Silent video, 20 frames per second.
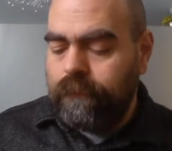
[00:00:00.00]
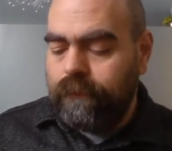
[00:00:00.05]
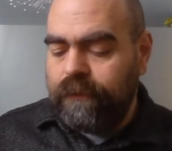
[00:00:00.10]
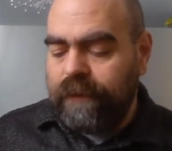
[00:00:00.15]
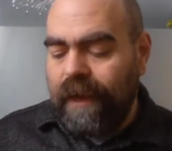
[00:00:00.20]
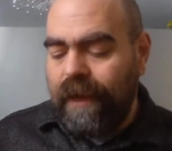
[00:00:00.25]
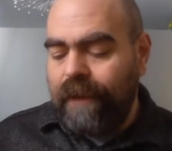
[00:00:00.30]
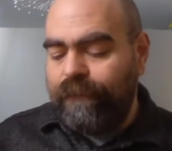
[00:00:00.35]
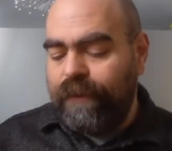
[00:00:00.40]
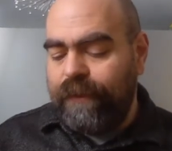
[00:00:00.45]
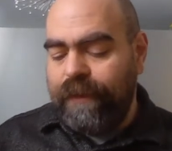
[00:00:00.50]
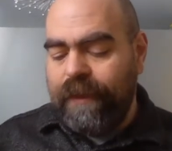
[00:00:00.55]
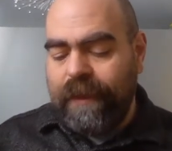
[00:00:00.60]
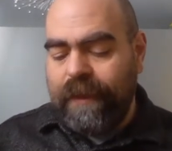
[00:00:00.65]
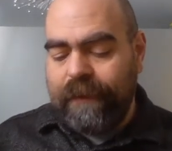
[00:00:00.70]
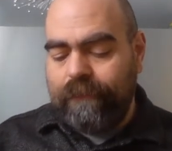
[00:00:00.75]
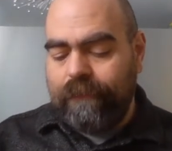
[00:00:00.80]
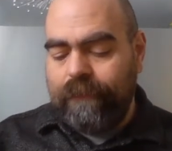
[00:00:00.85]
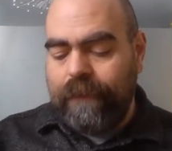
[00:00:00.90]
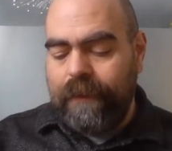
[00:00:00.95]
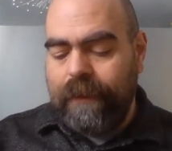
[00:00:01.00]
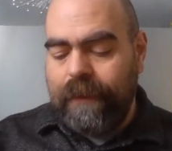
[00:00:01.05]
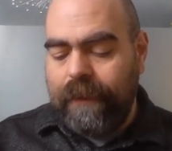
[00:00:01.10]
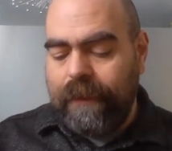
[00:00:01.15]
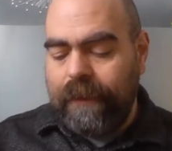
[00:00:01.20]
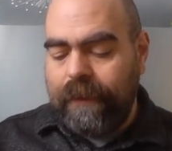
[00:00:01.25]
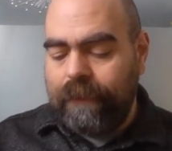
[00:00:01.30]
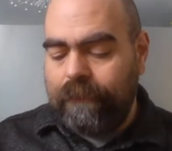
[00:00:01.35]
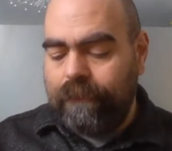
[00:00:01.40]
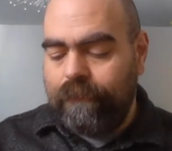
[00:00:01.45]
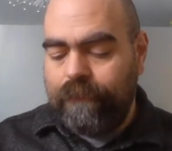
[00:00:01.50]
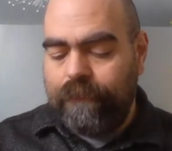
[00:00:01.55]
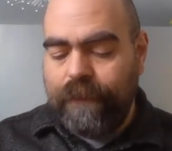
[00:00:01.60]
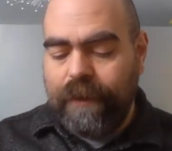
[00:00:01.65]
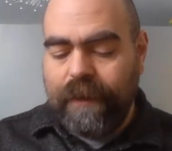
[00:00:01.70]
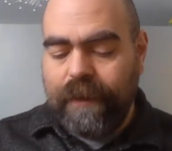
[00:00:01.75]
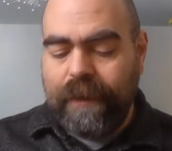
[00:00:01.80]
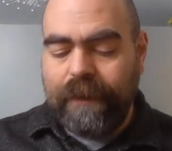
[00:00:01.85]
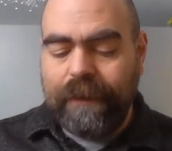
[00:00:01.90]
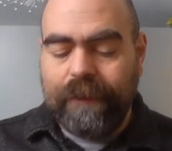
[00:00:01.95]
dive into that, and
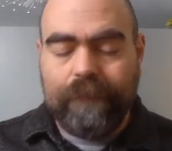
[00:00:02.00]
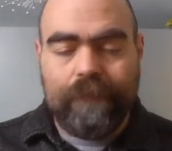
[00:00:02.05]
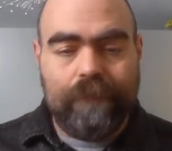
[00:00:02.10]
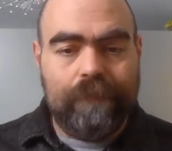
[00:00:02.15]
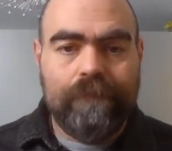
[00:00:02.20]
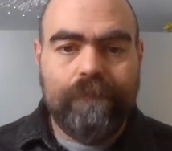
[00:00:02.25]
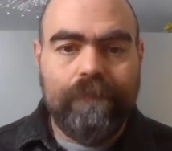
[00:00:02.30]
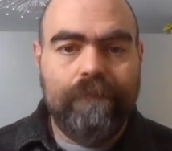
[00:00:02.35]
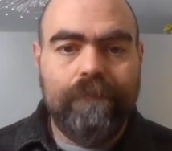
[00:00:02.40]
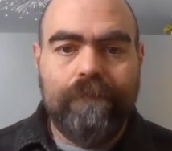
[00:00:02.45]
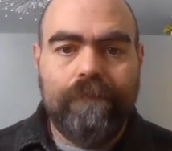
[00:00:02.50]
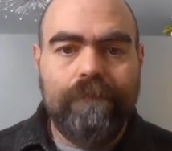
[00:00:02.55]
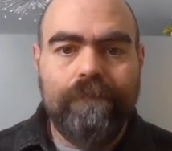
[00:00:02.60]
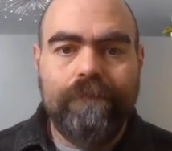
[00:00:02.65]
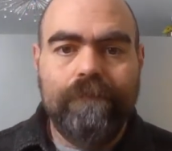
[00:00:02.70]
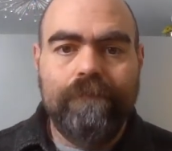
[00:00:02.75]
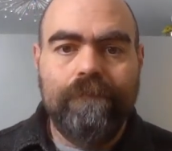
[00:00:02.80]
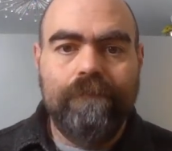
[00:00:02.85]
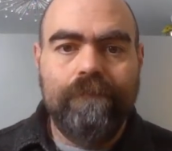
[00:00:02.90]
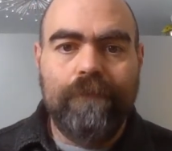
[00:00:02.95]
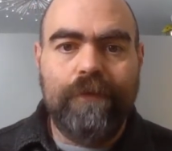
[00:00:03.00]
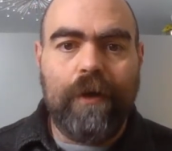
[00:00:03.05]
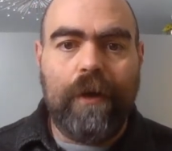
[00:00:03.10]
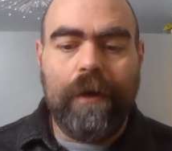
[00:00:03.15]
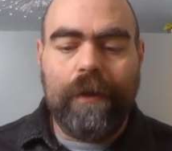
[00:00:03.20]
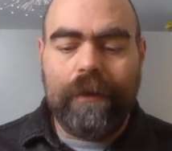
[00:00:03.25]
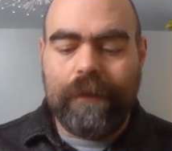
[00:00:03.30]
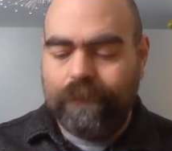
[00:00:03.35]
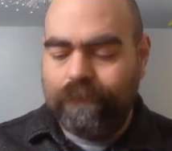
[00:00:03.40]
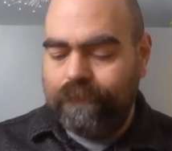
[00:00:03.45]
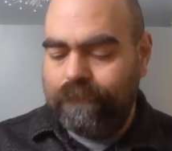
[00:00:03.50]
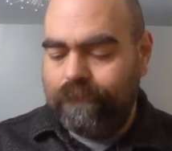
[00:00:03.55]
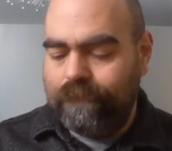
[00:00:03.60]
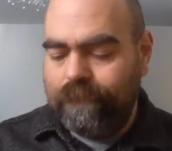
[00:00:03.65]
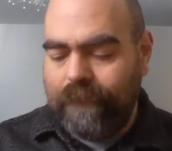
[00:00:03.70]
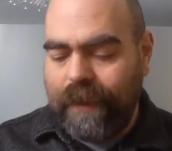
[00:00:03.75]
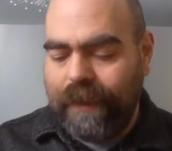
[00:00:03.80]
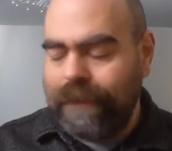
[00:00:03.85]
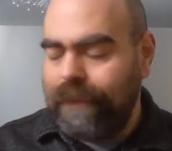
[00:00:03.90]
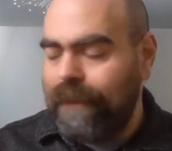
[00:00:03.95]
then I can talk
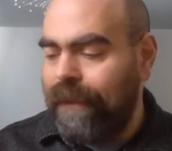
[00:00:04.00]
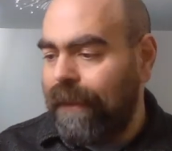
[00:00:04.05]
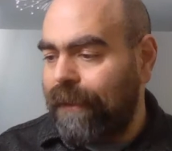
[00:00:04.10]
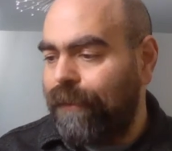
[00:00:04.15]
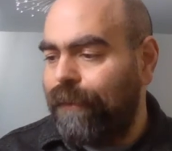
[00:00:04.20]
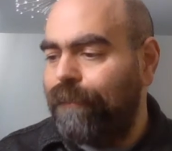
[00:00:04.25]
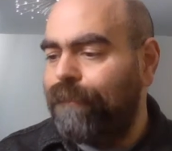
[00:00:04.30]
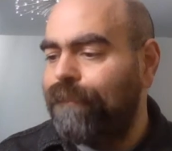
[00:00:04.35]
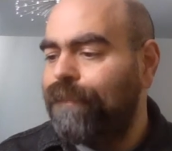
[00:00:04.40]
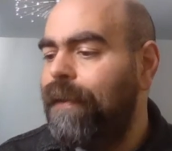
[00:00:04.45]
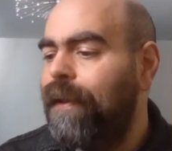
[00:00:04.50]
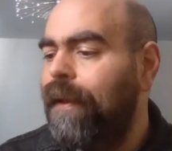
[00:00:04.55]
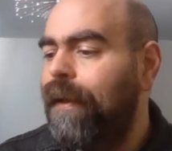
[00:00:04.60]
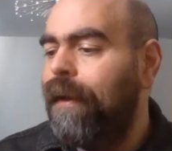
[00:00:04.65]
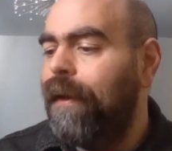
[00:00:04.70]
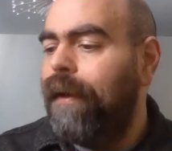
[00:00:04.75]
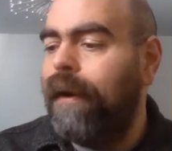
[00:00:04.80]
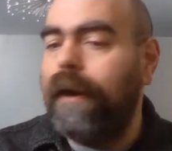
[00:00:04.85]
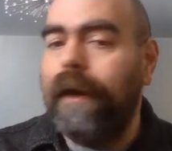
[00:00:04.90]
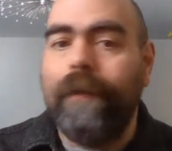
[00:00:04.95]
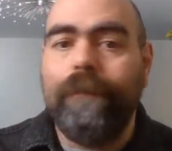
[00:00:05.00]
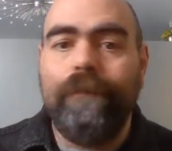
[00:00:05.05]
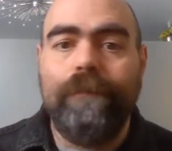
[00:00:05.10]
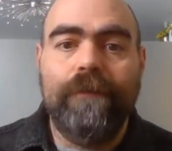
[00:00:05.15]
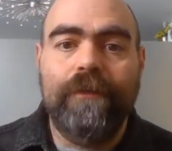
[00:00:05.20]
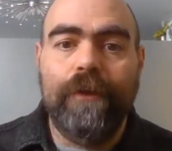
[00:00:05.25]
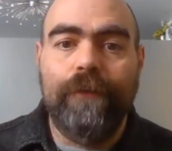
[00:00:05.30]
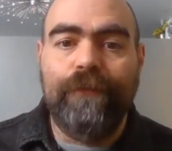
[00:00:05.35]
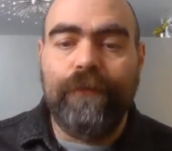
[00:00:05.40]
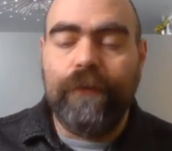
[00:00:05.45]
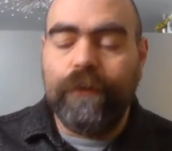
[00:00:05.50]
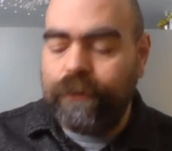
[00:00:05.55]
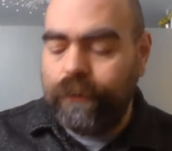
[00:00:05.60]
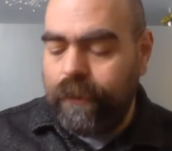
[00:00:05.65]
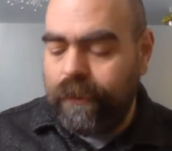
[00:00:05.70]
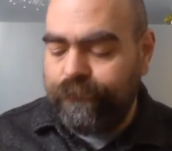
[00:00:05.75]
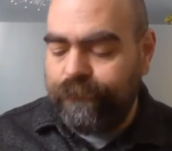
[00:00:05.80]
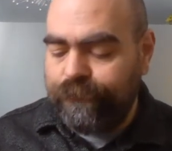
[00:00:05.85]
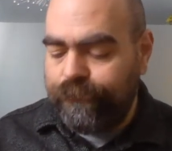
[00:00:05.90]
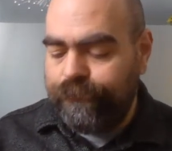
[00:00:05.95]
at length. All right. So first
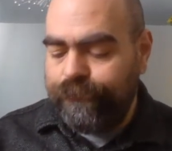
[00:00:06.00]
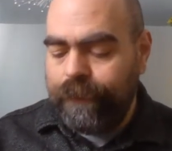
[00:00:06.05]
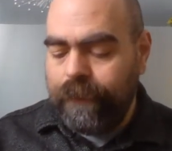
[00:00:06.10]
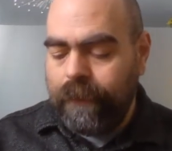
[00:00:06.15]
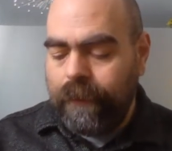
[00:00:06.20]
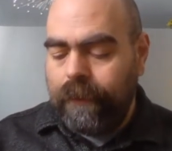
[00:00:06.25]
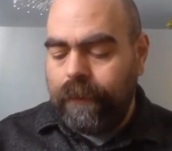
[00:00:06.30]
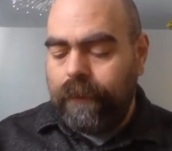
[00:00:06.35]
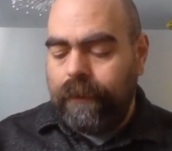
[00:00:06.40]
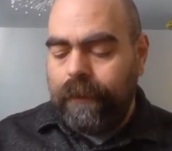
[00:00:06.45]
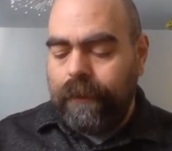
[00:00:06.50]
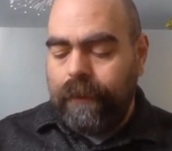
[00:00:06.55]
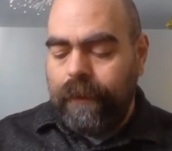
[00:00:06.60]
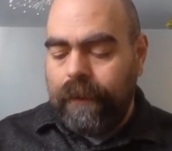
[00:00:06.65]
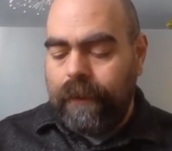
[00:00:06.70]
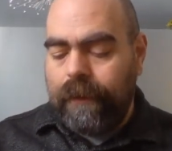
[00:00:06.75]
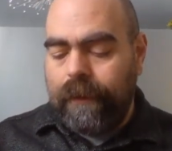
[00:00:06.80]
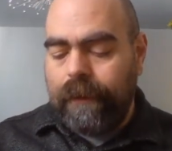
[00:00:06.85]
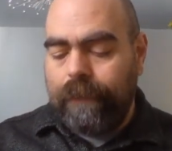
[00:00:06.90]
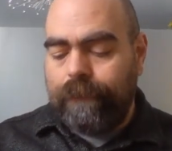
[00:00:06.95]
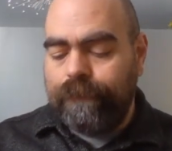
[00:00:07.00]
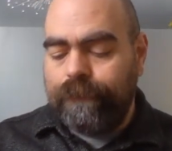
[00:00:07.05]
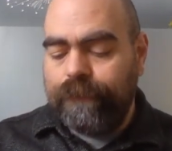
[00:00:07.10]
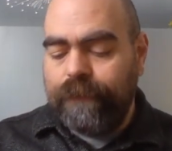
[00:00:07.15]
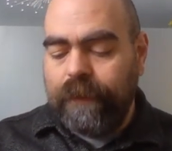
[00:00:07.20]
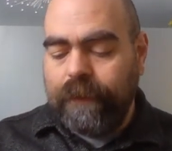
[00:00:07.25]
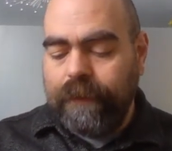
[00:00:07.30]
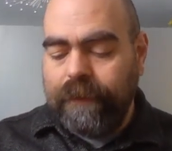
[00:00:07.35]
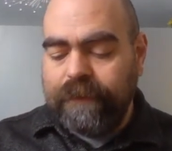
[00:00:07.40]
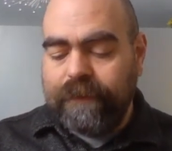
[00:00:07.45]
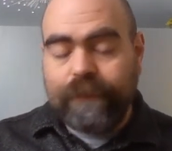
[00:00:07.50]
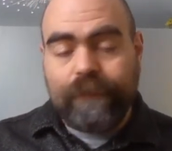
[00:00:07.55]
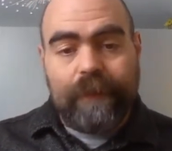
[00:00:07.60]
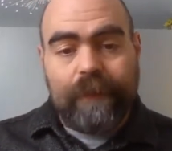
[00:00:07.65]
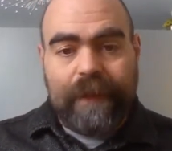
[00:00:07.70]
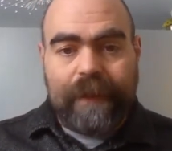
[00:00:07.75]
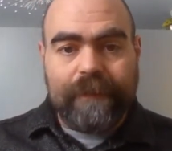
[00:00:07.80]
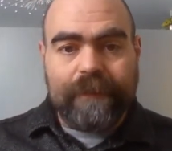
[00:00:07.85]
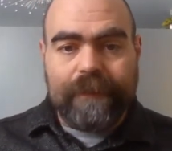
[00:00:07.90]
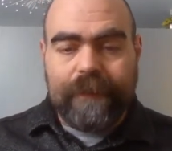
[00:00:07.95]
off, the list,
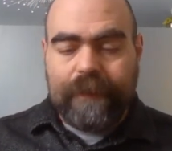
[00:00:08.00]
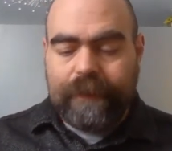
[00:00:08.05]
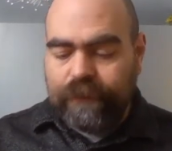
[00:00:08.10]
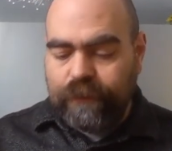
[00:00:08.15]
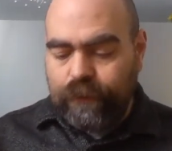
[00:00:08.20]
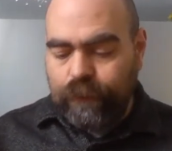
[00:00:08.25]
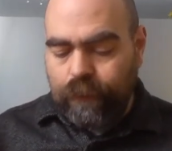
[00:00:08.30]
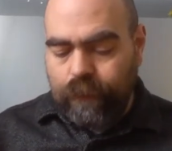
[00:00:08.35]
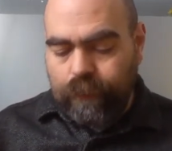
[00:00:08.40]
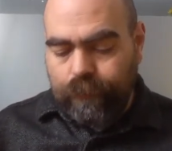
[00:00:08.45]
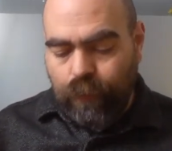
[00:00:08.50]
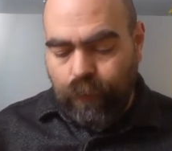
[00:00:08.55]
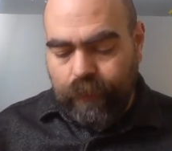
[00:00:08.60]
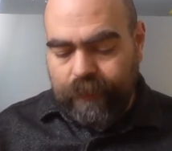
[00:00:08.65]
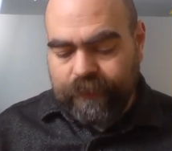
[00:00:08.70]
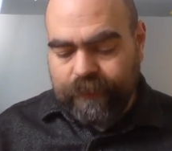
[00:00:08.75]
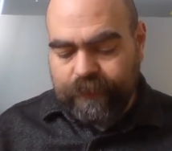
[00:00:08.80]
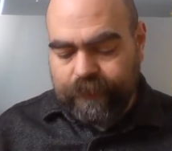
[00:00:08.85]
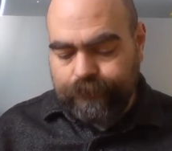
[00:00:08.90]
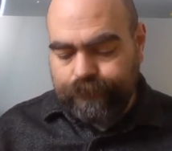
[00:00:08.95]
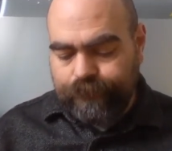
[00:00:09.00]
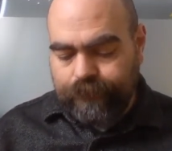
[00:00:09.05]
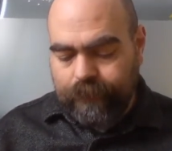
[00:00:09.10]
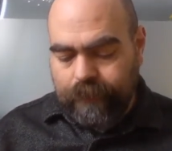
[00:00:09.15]
like I said, it's 200 points.